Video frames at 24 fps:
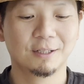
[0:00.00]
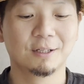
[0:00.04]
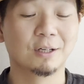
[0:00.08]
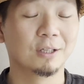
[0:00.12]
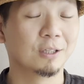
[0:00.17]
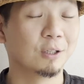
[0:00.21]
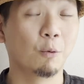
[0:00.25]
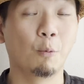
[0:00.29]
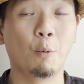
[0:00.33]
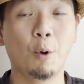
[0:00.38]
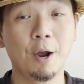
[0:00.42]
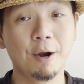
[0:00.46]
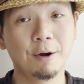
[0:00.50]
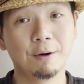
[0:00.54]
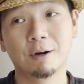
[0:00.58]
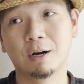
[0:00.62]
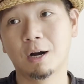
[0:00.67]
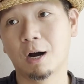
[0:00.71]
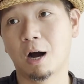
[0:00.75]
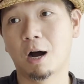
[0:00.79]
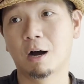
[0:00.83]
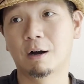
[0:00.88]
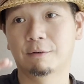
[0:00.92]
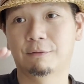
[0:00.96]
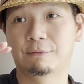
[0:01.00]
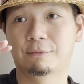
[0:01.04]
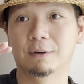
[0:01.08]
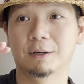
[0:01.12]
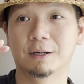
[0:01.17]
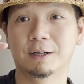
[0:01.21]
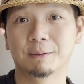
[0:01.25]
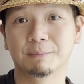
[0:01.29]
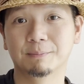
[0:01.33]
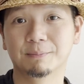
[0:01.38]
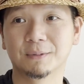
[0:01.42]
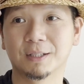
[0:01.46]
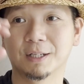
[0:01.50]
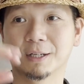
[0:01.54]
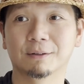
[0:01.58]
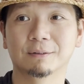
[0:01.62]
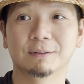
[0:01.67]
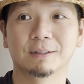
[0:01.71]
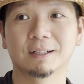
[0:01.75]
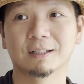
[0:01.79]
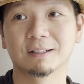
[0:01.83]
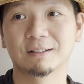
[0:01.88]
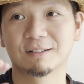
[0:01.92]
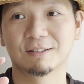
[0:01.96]
the wearer of
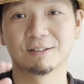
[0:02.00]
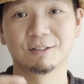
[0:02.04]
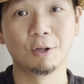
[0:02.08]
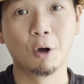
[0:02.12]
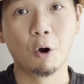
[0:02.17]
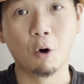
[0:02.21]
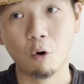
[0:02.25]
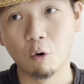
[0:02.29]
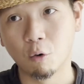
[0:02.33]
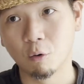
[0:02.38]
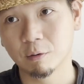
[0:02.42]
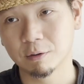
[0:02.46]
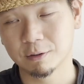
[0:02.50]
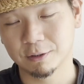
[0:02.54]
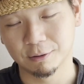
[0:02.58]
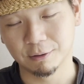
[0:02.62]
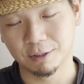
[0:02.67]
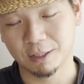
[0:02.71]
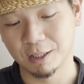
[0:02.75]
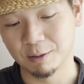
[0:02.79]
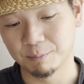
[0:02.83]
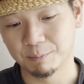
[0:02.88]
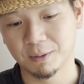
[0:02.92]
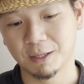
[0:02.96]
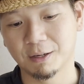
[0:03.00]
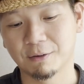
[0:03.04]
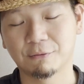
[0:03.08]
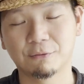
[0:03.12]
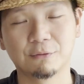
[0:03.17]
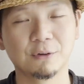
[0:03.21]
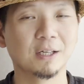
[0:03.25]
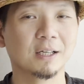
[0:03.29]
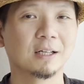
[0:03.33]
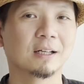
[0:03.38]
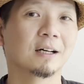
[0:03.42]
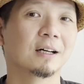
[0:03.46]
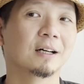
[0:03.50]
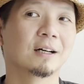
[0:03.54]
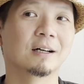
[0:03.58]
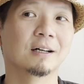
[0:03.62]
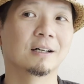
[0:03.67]
the snow, to keep their feet